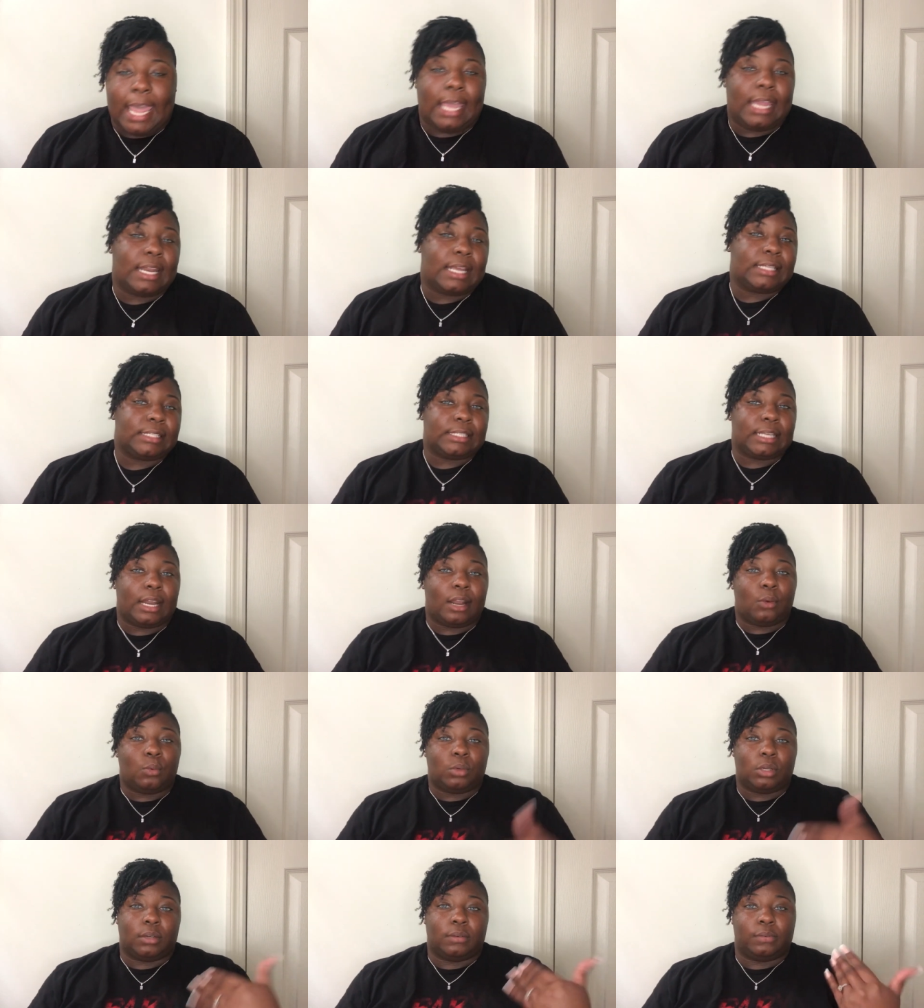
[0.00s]
And I said, I
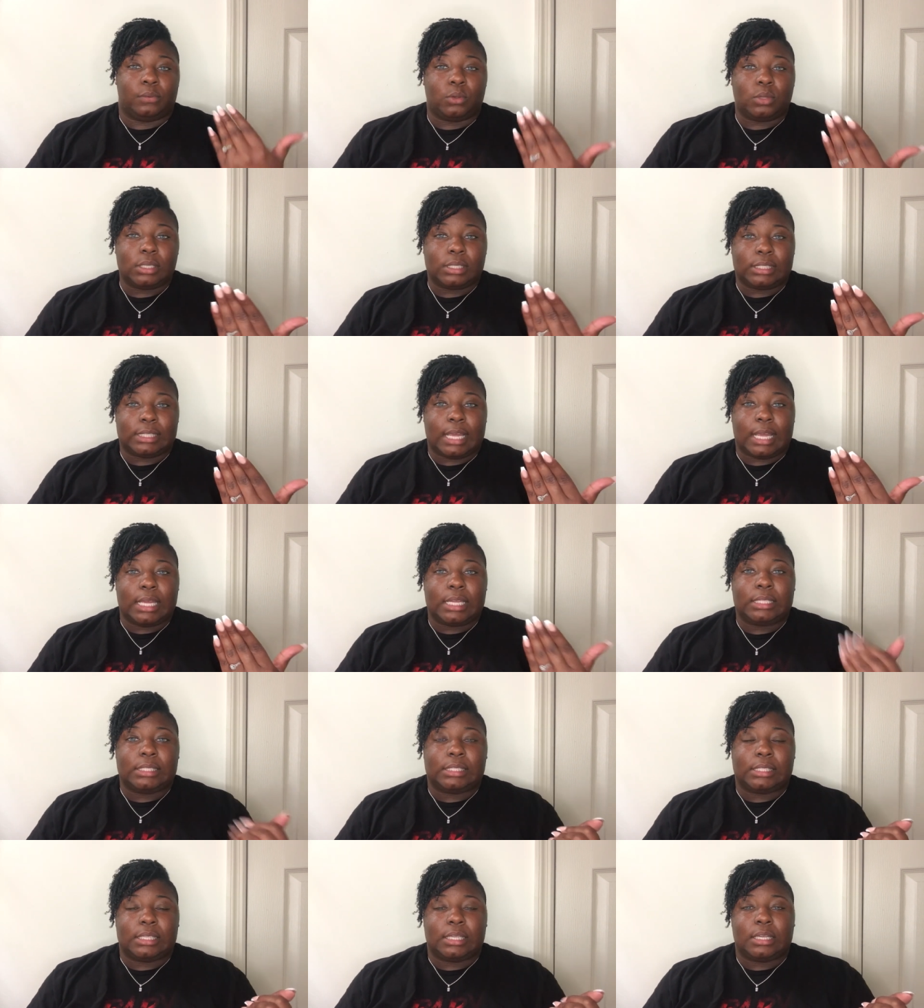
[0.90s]
want a full
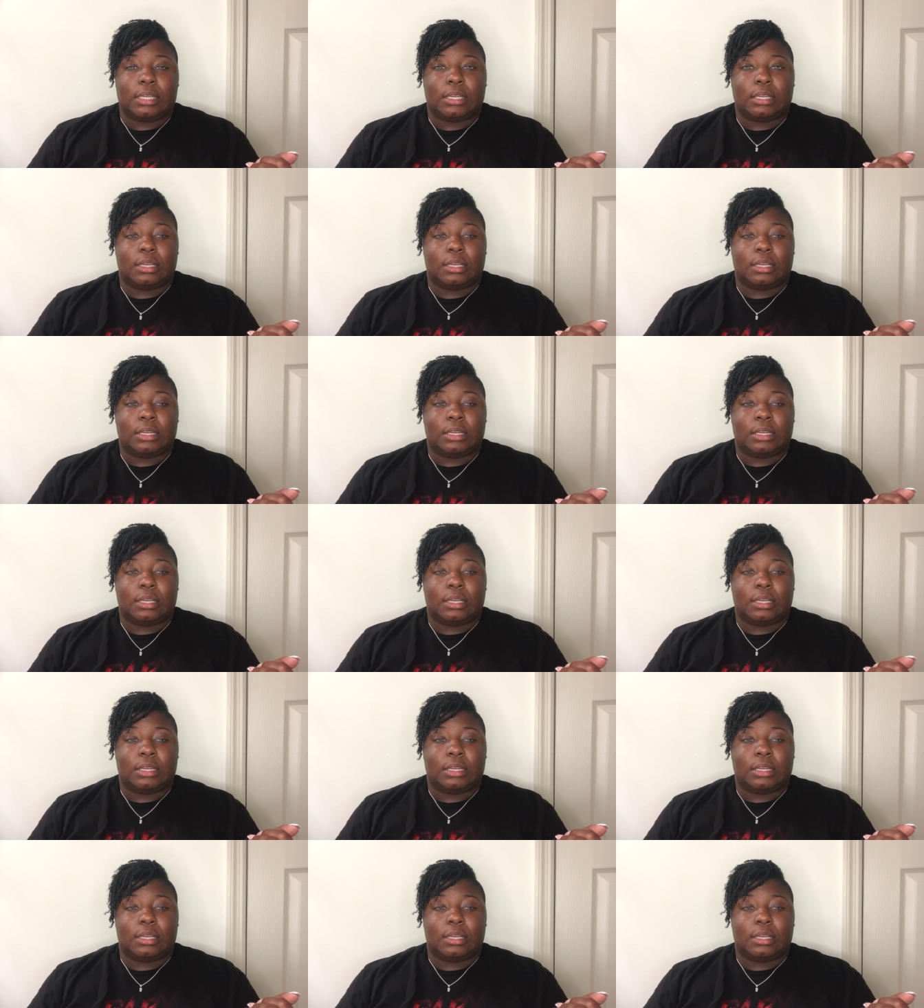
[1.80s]
set